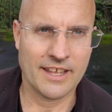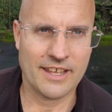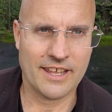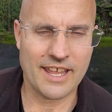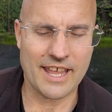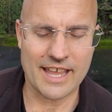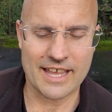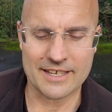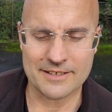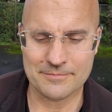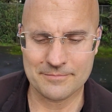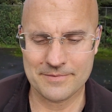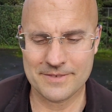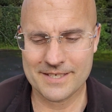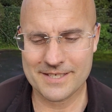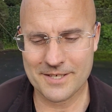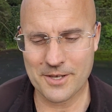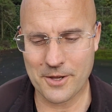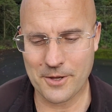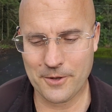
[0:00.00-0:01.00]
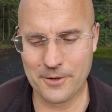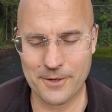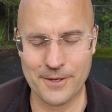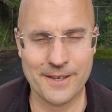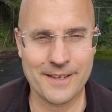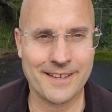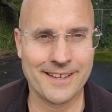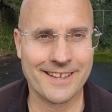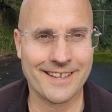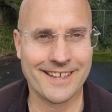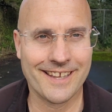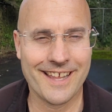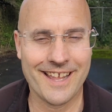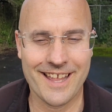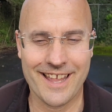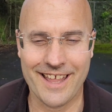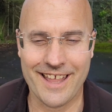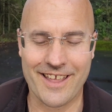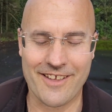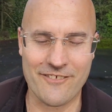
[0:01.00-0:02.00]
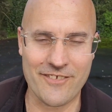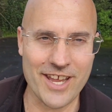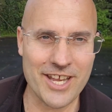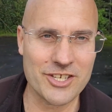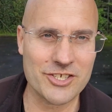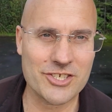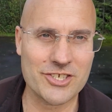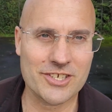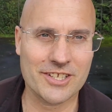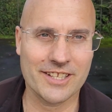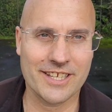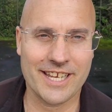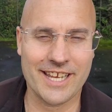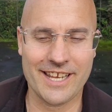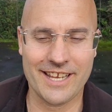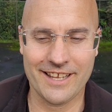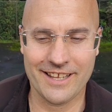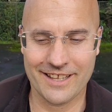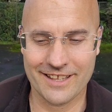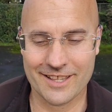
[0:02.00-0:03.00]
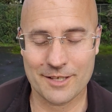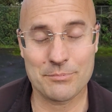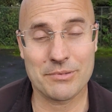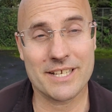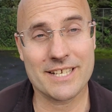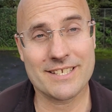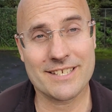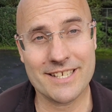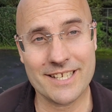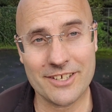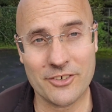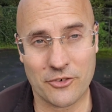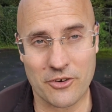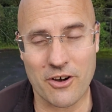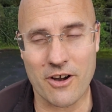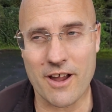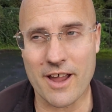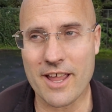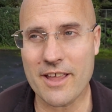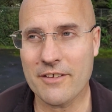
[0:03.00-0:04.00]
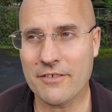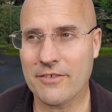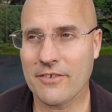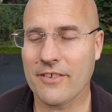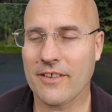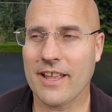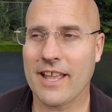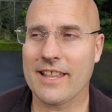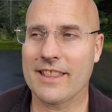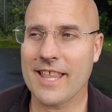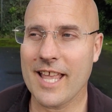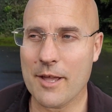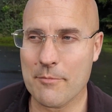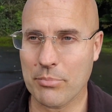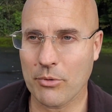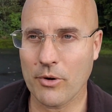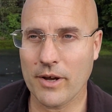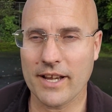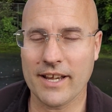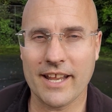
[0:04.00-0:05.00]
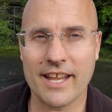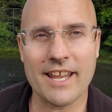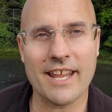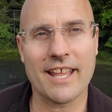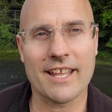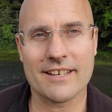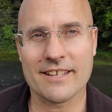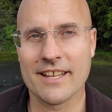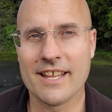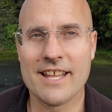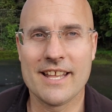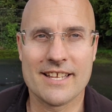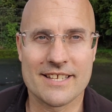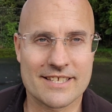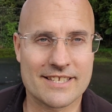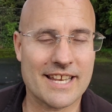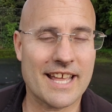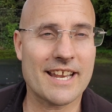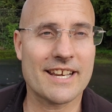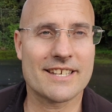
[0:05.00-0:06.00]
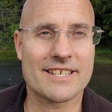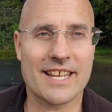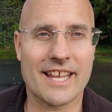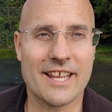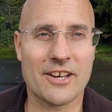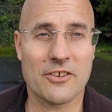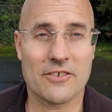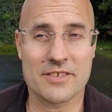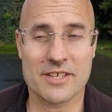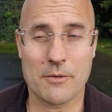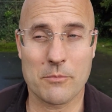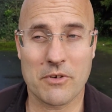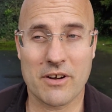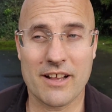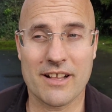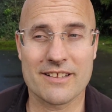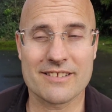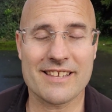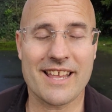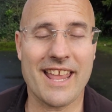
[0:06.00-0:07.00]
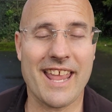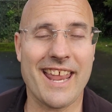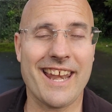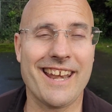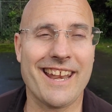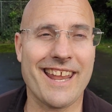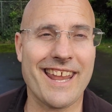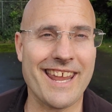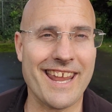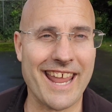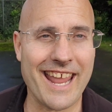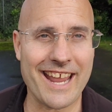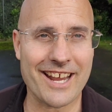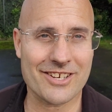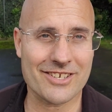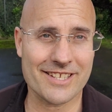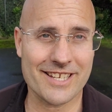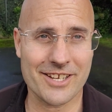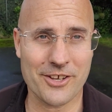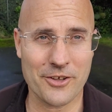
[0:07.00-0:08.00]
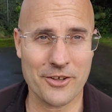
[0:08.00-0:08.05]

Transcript: yeah, so eventually the police did arrive. At that point he had started to head off somewhere else, and he actually